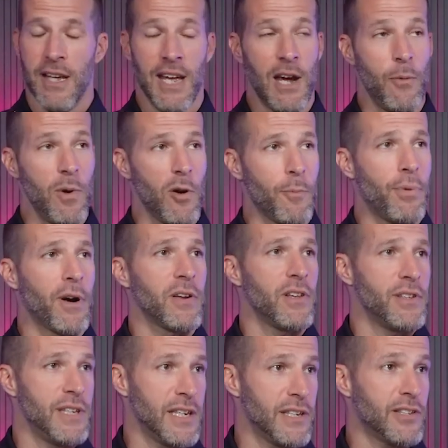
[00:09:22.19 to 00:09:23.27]
And we were part of the
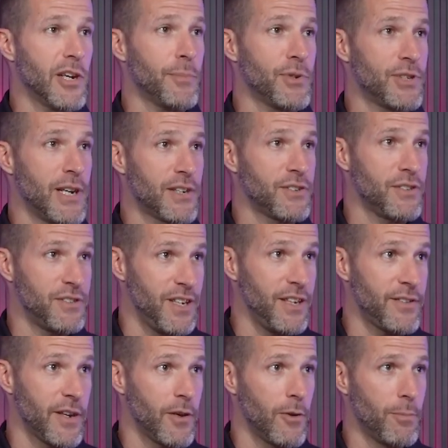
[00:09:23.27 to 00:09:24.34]
dignitary protection
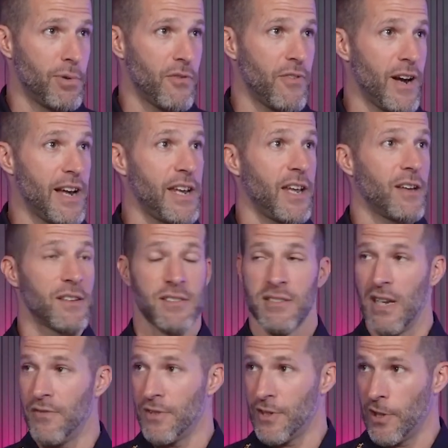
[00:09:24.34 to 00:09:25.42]
detail, providing a
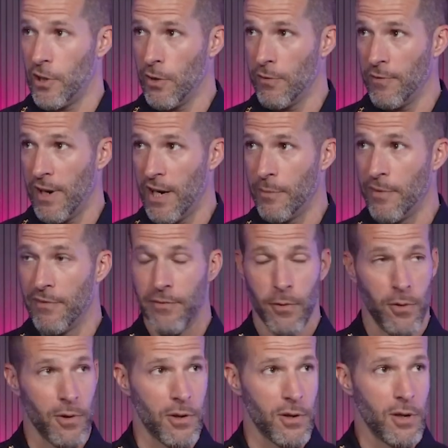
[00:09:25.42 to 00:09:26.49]
safe and secure environment
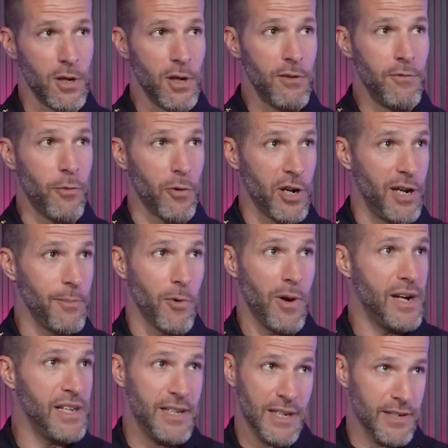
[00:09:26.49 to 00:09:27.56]
for him or
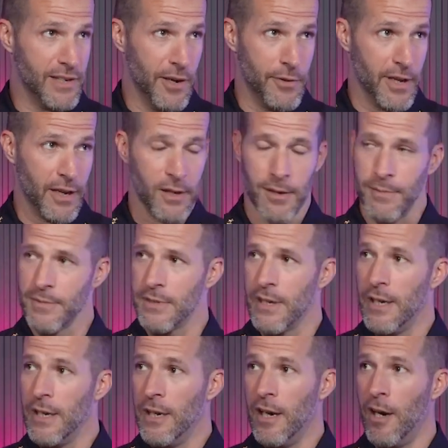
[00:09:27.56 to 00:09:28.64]
any dignitary that comes,
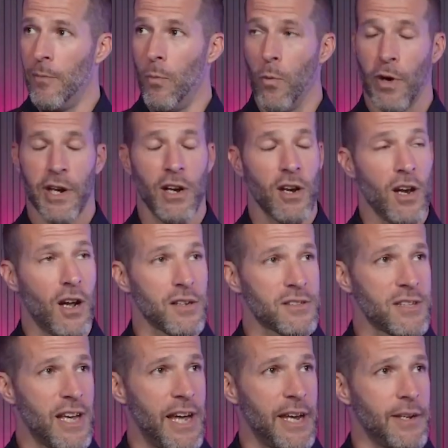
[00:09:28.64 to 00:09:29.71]
working
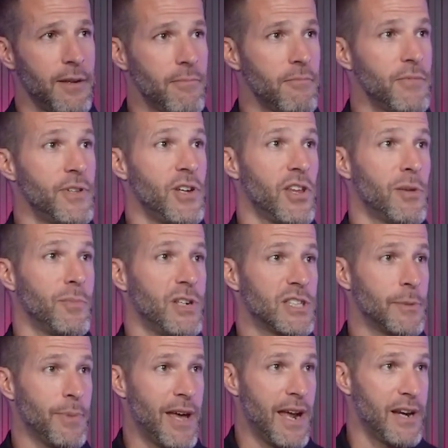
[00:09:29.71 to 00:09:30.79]
alongside the other
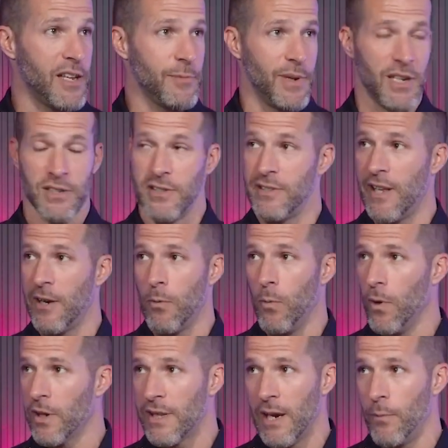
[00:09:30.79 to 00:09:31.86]
municipalities, because it's not a
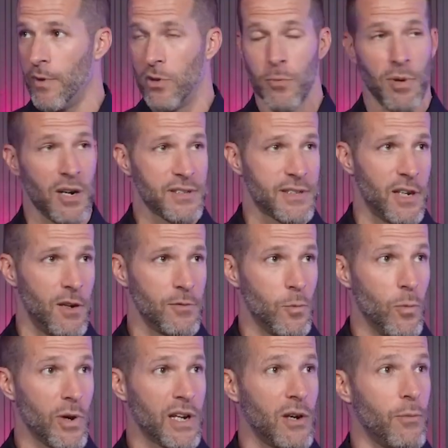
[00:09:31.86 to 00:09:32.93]
work that we do by ourselves,
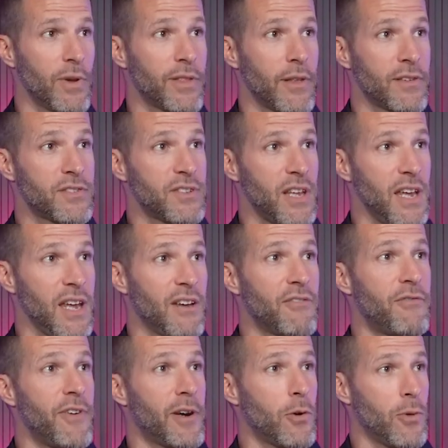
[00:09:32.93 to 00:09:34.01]
working with the state and
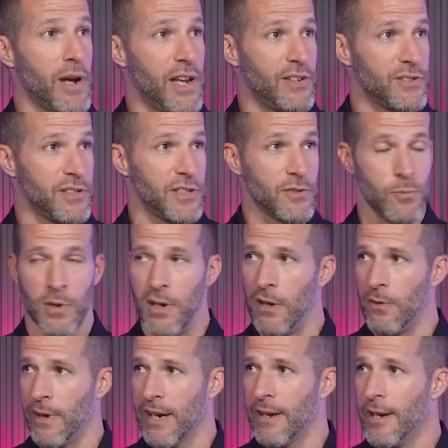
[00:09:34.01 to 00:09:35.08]
federal agencies as
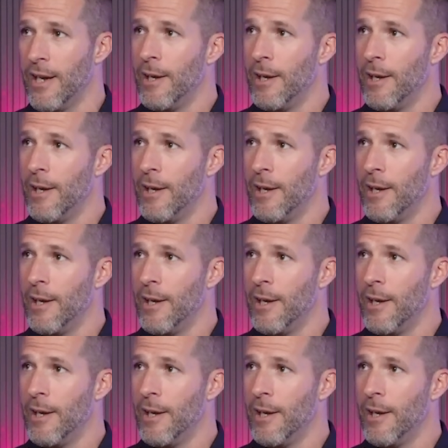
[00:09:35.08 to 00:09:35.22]
well, right?